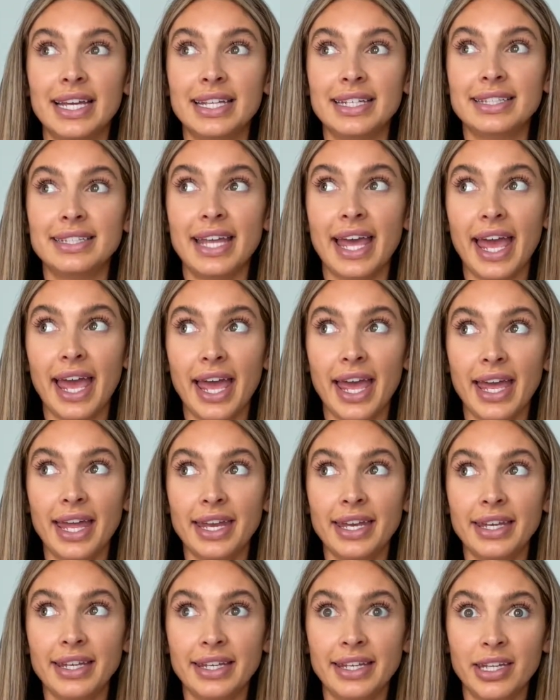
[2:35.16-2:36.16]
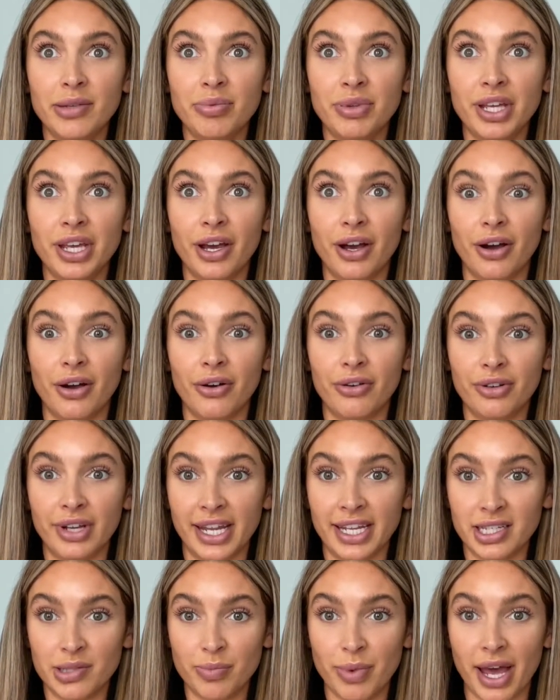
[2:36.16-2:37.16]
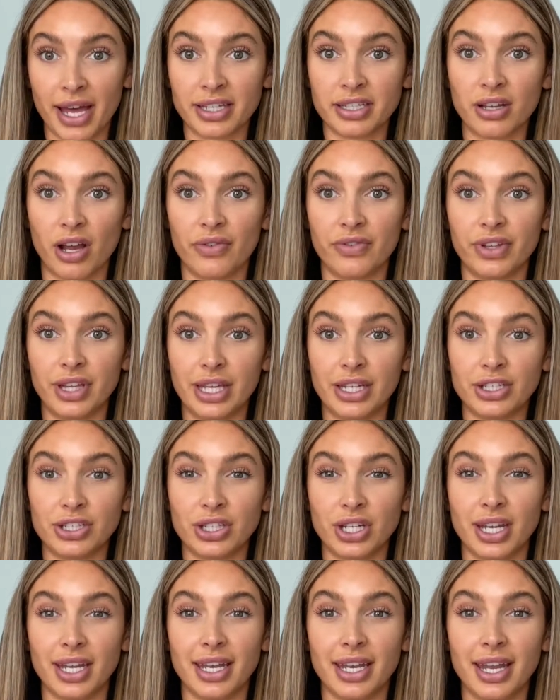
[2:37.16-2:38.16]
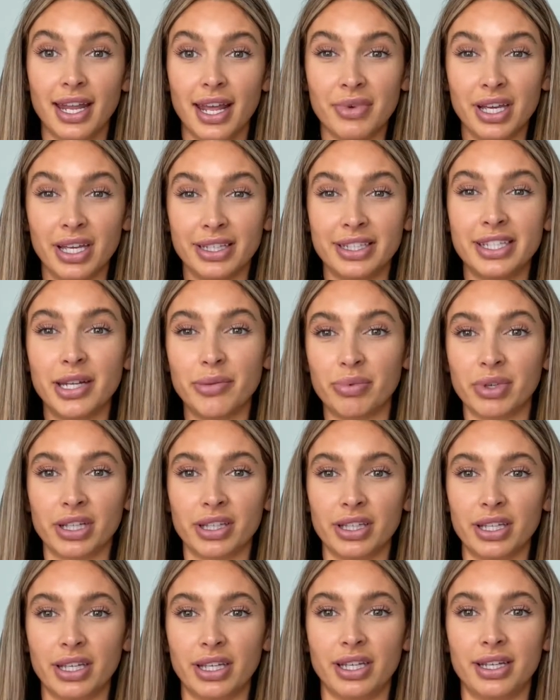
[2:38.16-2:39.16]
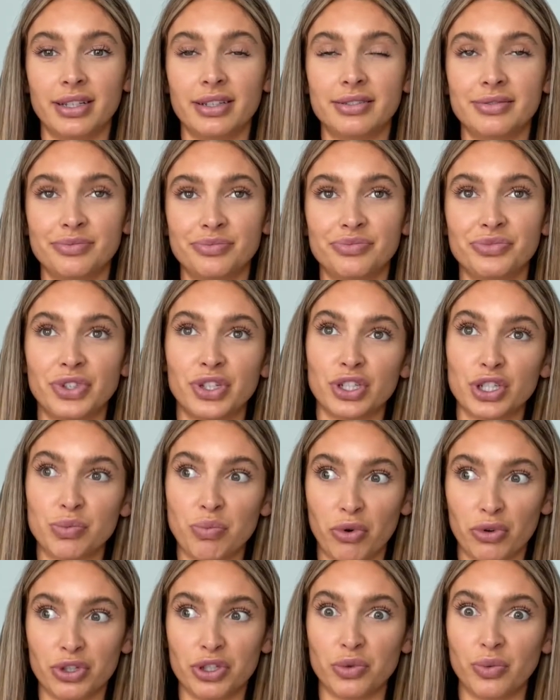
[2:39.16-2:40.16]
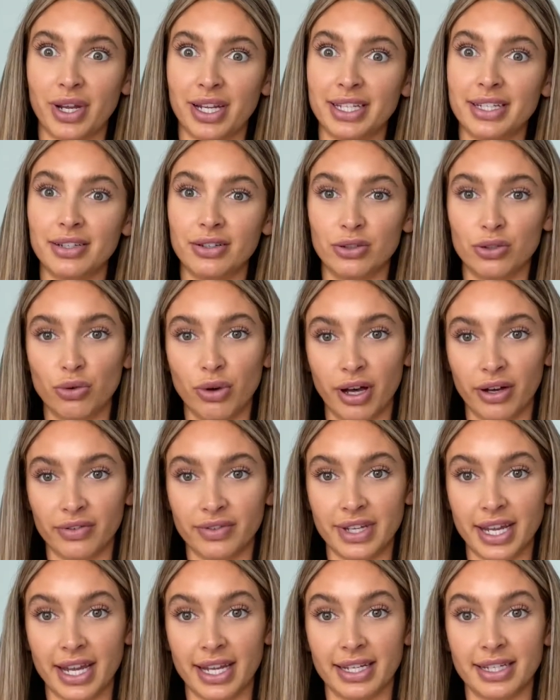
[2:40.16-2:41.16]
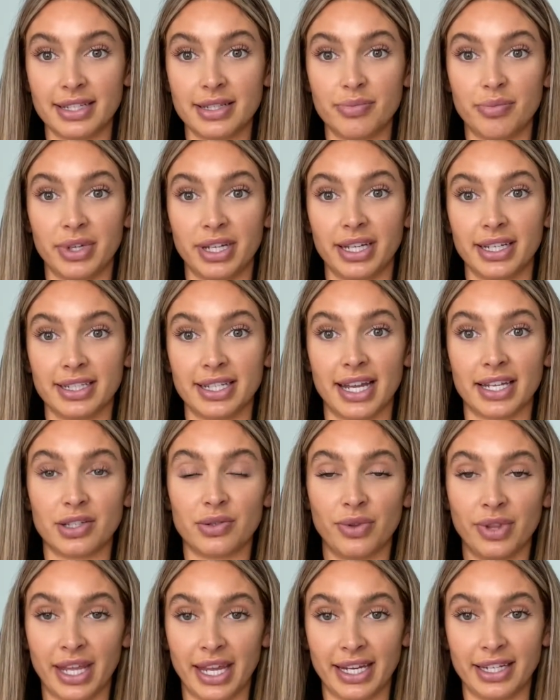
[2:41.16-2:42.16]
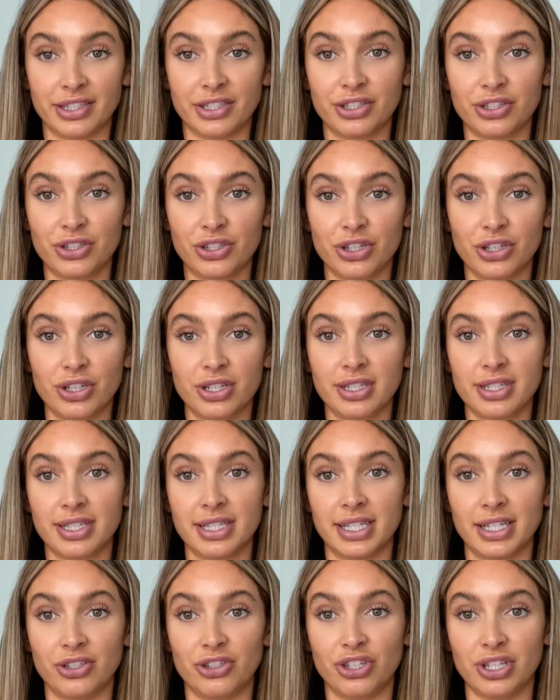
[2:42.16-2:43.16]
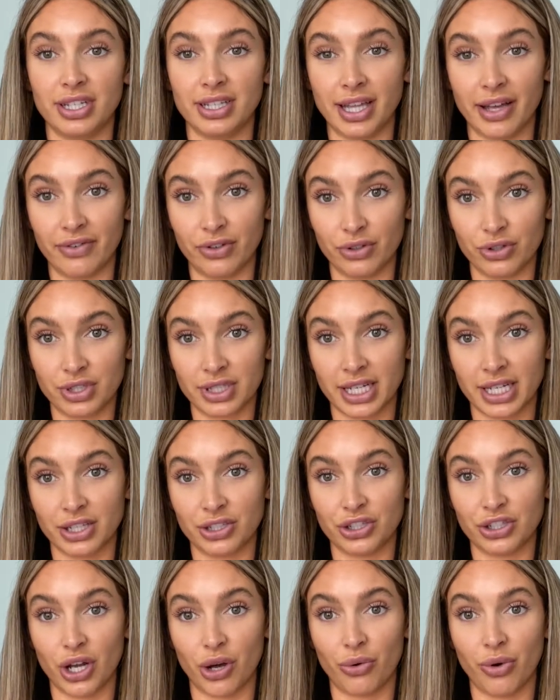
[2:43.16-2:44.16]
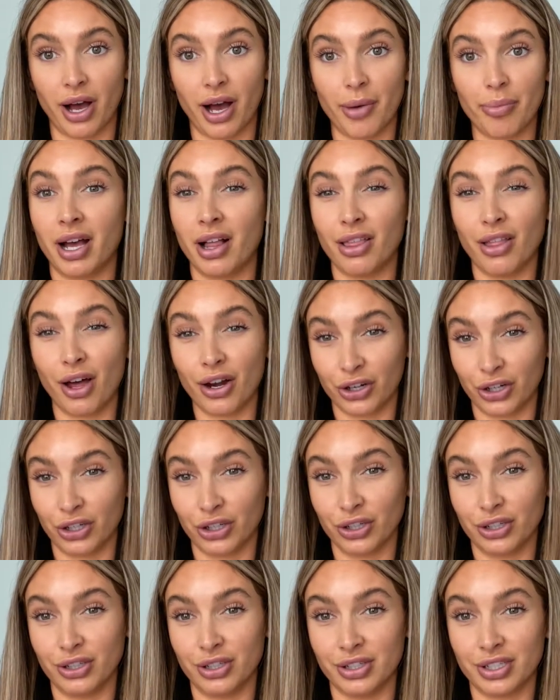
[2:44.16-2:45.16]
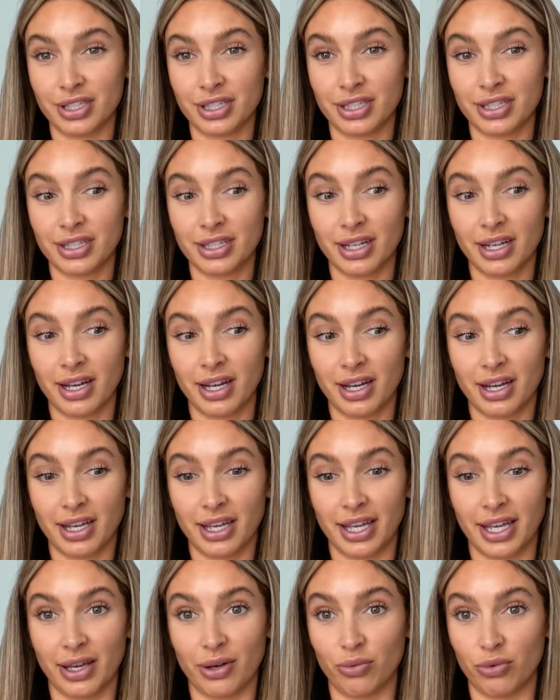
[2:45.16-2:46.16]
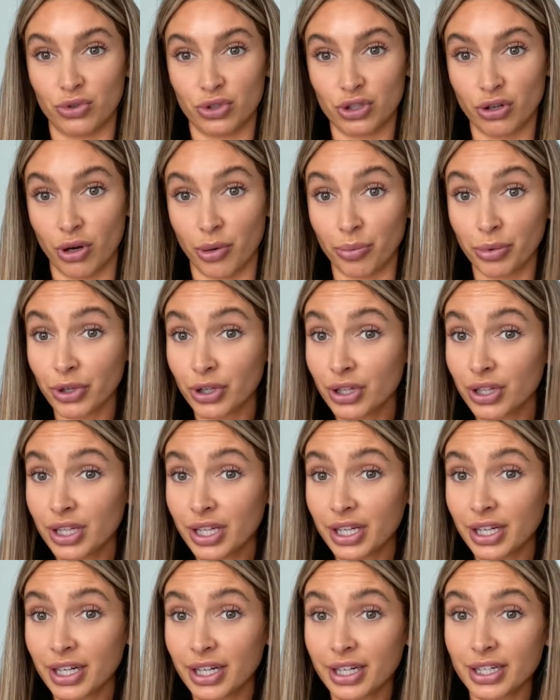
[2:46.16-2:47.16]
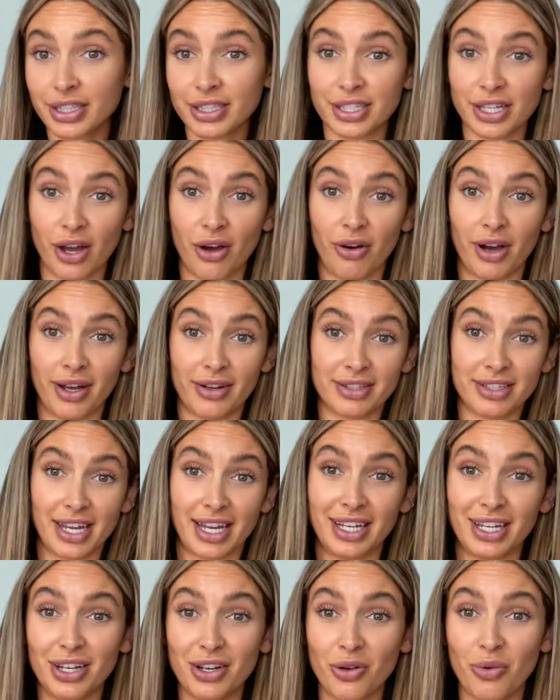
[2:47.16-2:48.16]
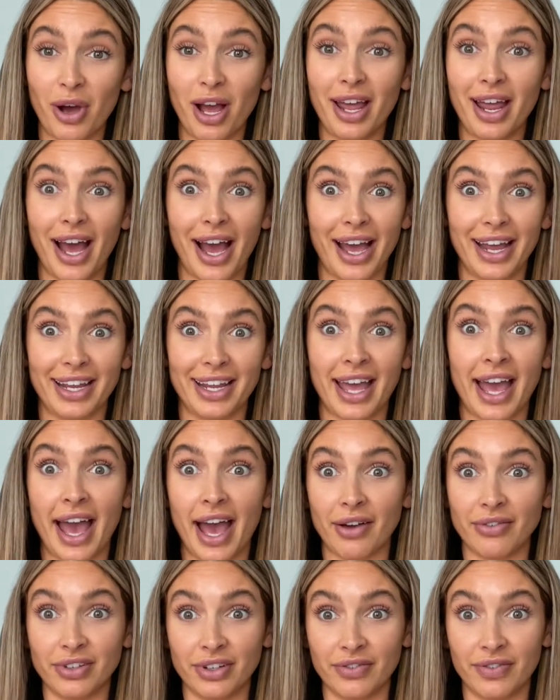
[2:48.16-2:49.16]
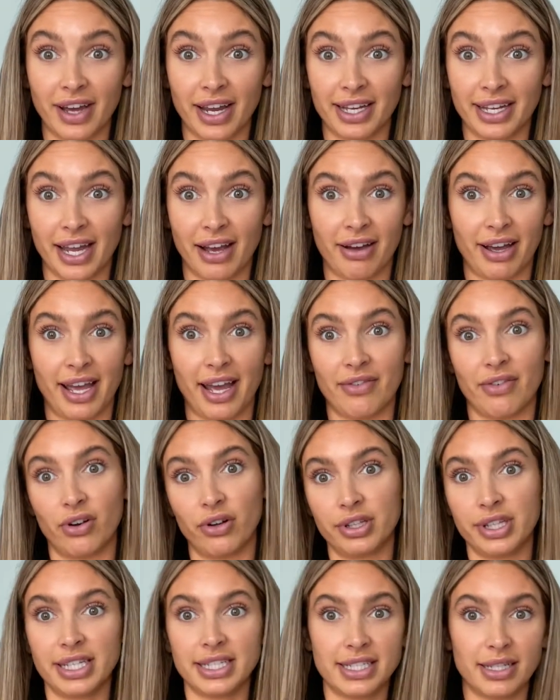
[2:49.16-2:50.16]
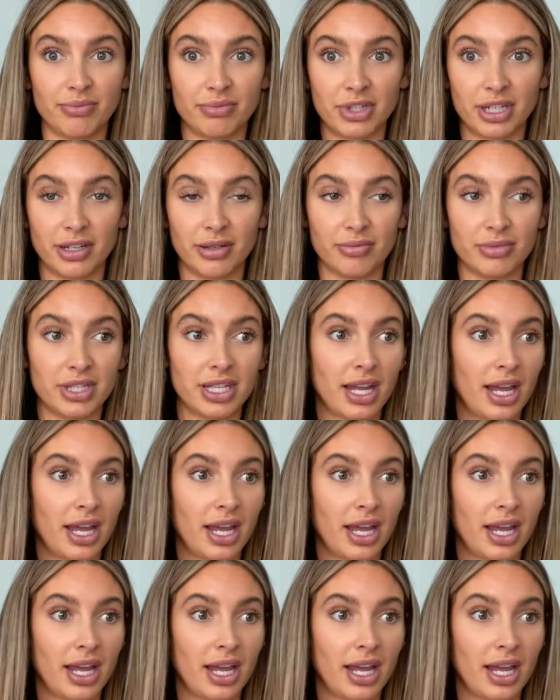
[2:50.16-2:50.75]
10 DPO, days past ovulation, and typically you're supposed to wait till 12 days because that's when the HCG levels can show up. A lot of girls, it will show up earlier, so I was like, you know what, I have to find out. I have all these symptoms.